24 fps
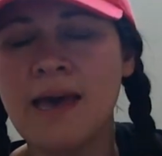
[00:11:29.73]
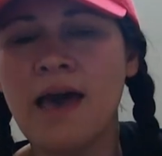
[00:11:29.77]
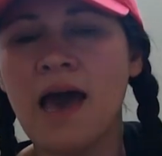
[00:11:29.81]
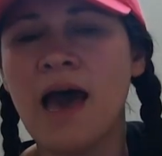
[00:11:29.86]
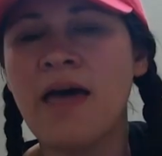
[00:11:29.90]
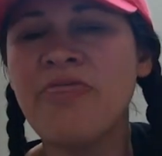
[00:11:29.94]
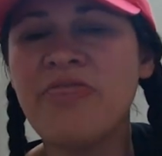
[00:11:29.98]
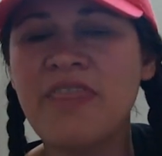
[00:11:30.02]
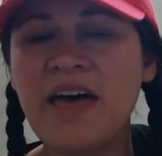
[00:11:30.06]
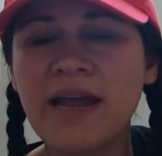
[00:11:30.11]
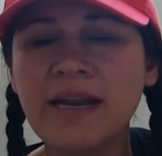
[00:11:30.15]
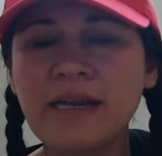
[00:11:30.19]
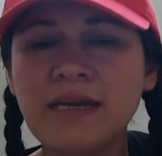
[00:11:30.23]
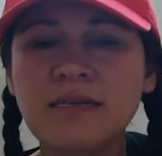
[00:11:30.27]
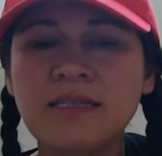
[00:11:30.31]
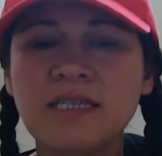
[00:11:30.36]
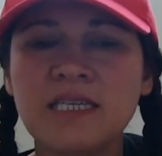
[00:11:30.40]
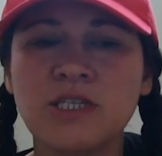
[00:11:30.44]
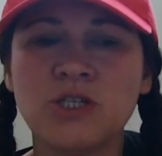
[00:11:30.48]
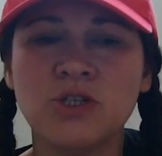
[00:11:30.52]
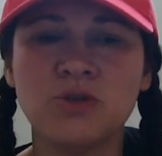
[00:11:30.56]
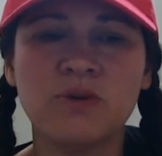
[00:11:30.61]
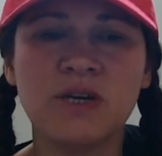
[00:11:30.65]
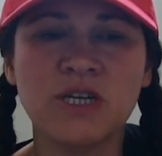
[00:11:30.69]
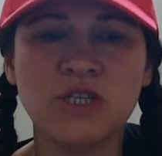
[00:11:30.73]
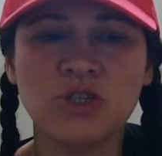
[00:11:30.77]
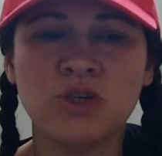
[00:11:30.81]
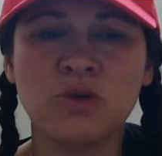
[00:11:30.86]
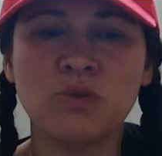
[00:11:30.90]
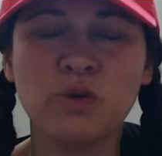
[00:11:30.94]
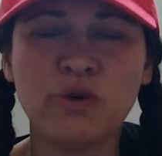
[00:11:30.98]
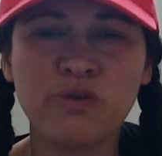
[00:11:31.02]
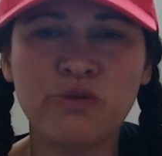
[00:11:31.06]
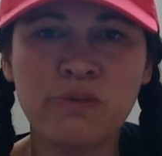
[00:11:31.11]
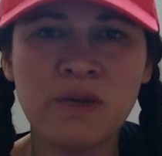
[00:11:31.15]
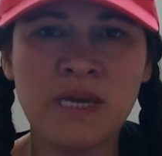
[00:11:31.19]
Another
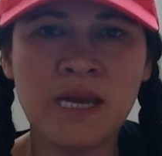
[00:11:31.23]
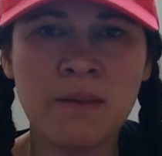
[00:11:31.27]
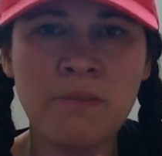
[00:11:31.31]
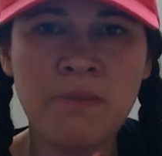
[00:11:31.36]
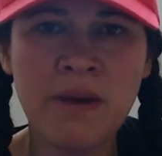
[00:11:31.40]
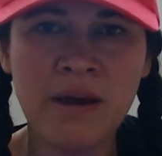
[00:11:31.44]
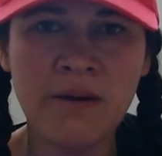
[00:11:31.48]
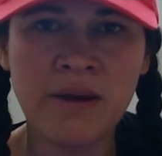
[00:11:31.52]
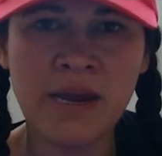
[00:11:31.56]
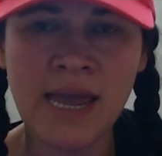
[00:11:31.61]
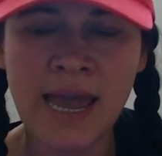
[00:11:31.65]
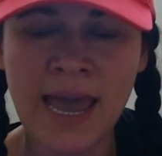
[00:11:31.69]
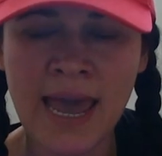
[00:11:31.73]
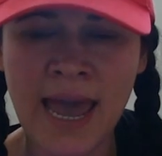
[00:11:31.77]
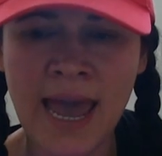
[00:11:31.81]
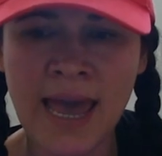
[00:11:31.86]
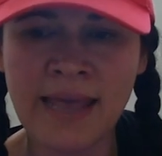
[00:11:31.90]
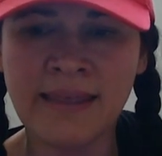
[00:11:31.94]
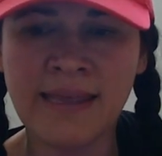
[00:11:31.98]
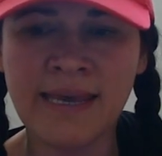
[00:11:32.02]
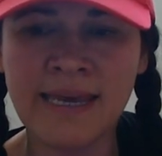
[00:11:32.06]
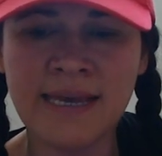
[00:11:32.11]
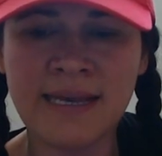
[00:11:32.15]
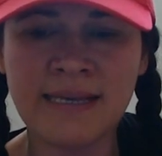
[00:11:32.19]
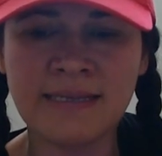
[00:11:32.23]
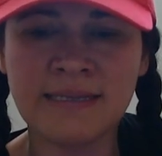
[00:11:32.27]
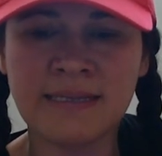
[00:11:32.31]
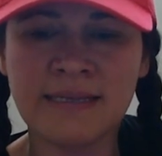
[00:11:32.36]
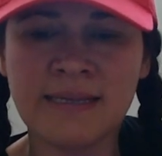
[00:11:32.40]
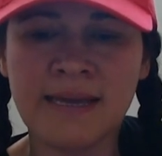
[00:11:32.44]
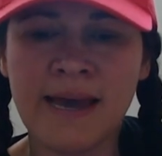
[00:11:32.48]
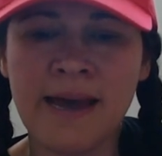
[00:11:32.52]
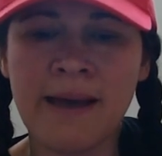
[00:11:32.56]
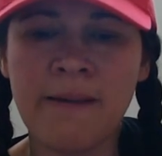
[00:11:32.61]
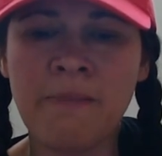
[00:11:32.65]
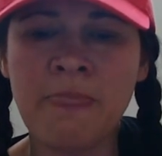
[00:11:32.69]
situation with me and Mary Ann is
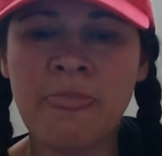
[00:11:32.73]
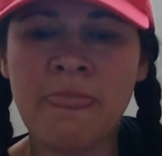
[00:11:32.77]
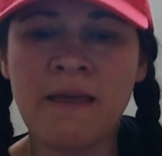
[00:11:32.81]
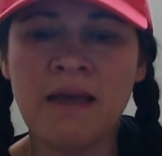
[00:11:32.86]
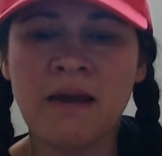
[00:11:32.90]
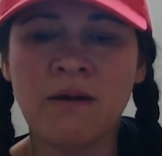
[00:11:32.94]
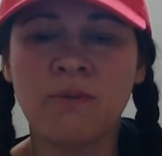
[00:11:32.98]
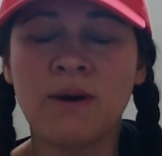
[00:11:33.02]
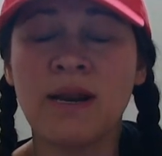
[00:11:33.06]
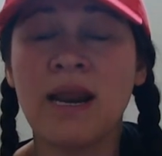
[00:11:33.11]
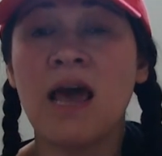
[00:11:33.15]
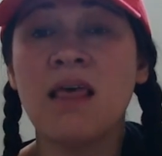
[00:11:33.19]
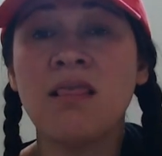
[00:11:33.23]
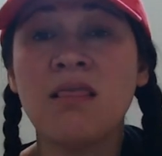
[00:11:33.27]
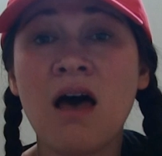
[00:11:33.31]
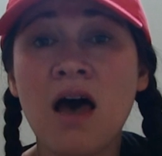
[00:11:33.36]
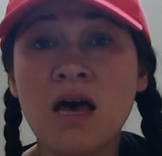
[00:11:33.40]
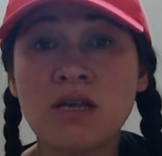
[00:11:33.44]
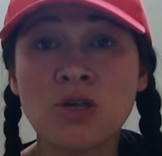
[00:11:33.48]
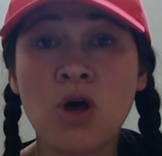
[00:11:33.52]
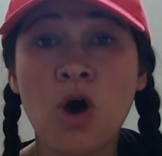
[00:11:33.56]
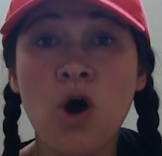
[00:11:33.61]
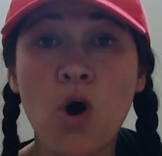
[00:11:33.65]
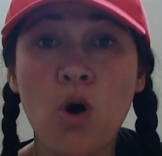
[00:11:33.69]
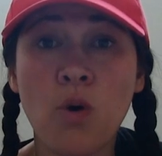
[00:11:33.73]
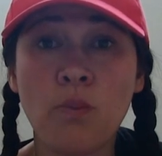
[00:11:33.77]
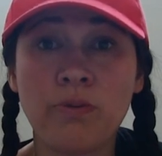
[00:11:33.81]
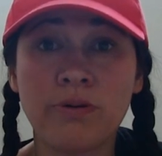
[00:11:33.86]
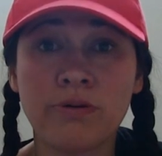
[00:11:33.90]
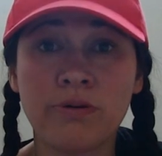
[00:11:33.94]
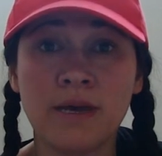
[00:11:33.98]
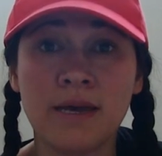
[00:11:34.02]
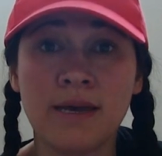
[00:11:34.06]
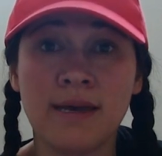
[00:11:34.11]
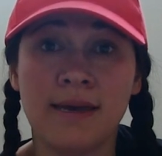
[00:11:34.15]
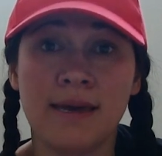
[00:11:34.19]
that when I lost hope
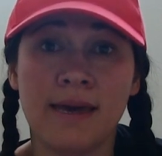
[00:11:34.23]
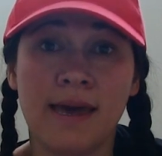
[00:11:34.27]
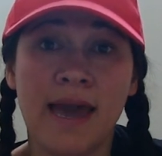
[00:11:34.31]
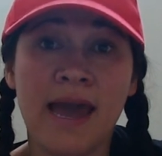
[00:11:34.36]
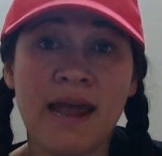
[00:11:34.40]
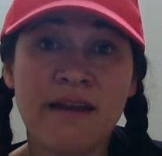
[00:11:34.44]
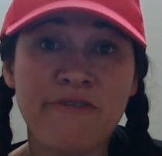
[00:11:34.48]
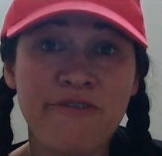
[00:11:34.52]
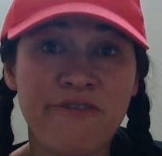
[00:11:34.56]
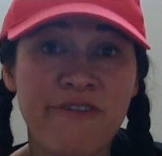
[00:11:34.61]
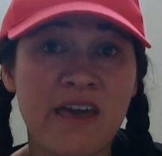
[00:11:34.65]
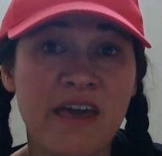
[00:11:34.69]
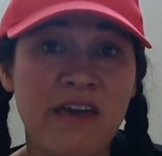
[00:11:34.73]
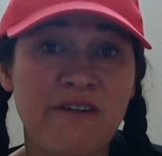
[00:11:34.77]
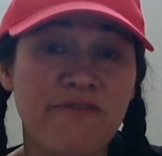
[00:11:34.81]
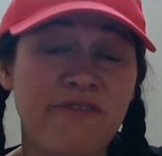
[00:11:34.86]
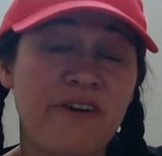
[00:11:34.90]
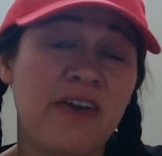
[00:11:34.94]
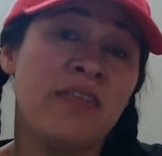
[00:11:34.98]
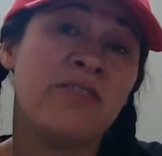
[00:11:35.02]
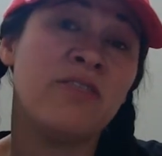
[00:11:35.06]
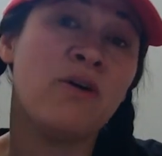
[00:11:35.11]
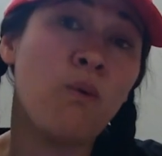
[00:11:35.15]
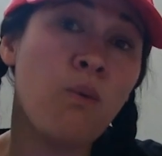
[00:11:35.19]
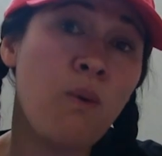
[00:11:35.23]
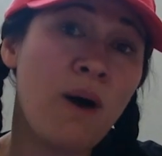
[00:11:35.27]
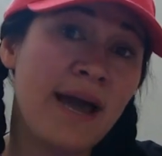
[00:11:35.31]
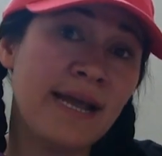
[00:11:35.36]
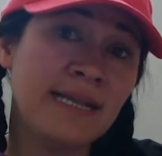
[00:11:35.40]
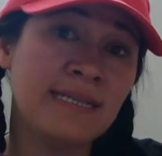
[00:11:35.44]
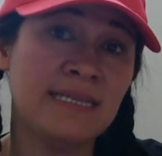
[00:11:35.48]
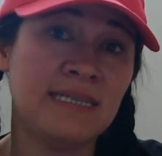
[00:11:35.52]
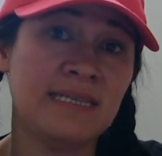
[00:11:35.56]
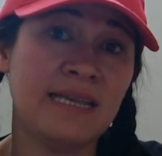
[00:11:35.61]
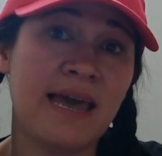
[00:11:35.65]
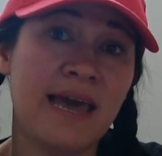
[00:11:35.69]
and faith in the
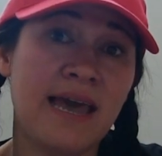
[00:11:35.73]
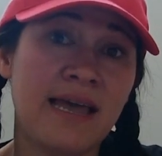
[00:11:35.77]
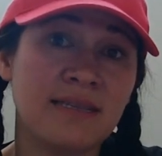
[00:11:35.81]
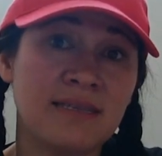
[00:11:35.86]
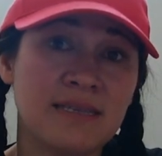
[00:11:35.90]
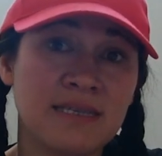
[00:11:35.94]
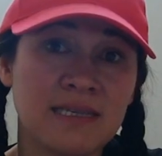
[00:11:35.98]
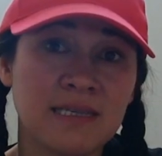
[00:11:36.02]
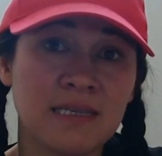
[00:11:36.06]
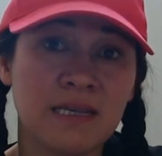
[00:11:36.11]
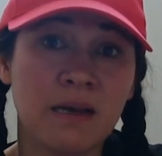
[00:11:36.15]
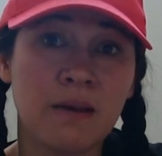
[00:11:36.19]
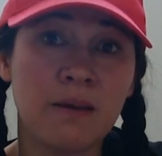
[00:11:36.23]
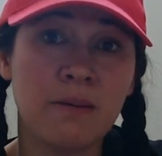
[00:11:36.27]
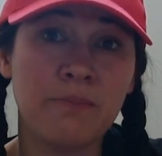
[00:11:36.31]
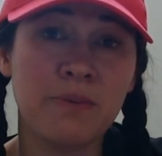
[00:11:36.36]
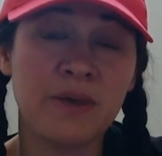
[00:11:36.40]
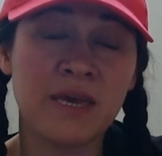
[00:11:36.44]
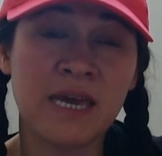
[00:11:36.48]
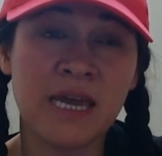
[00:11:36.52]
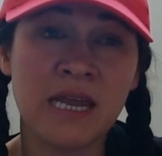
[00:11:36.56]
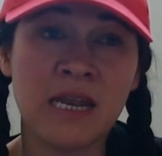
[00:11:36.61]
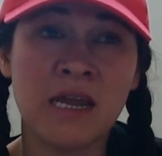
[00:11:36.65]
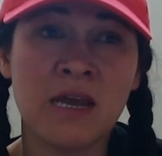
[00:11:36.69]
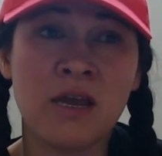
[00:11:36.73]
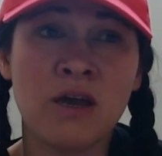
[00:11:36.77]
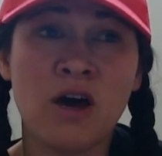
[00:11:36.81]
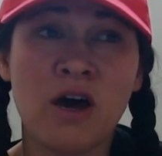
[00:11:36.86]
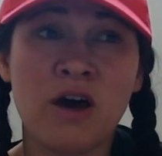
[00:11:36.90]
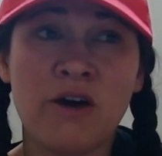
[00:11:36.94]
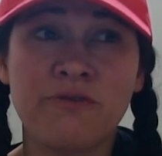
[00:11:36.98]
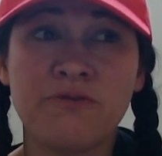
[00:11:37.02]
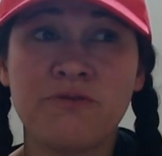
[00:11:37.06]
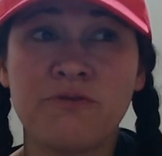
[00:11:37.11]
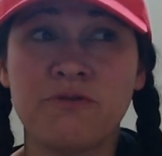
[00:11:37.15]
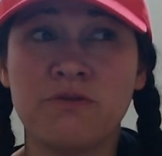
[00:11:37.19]
white sands beginning
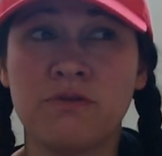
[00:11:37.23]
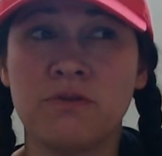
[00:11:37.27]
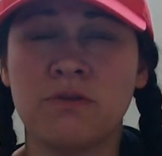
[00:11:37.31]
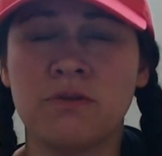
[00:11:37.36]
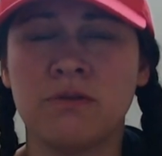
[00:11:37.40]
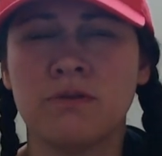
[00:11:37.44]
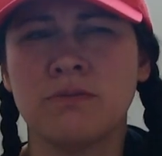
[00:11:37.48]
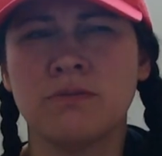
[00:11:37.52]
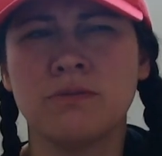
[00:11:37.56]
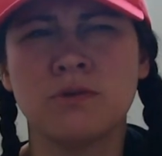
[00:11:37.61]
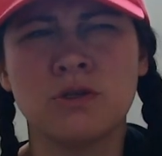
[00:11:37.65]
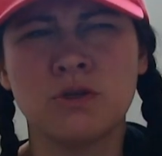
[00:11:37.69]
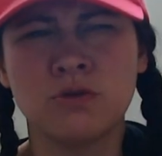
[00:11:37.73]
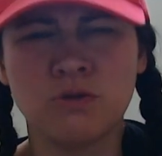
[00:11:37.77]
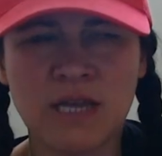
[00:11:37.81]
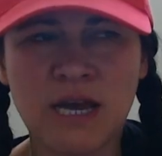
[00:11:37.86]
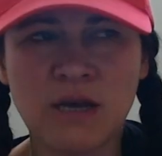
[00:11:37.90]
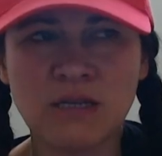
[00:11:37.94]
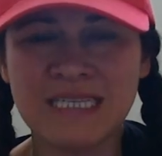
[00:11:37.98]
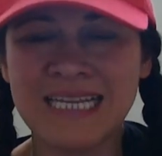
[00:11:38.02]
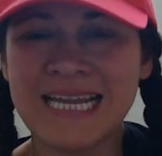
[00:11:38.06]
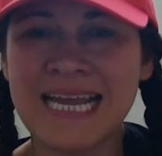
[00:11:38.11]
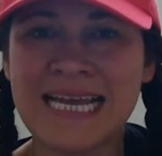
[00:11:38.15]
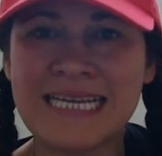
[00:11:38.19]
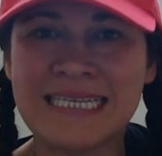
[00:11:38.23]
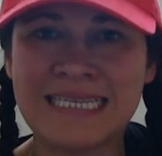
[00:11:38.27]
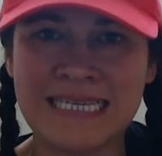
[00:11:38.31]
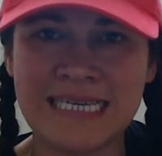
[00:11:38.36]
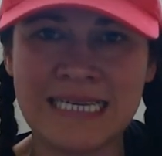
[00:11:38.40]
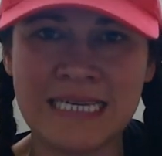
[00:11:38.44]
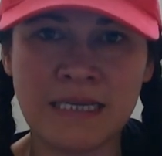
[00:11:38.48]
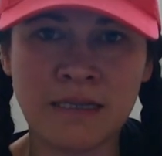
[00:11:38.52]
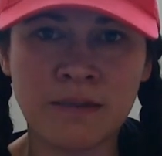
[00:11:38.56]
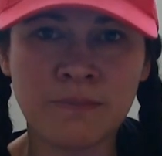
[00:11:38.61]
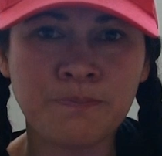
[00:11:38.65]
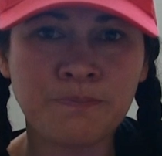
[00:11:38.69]
of
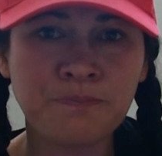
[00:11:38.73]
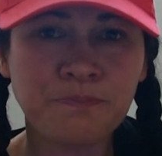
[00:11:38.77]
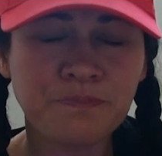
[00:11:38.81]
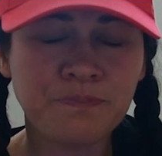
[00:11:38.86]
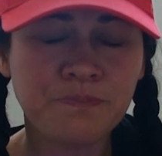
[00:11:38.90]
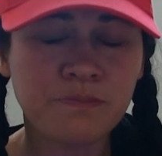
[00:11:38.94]
2018,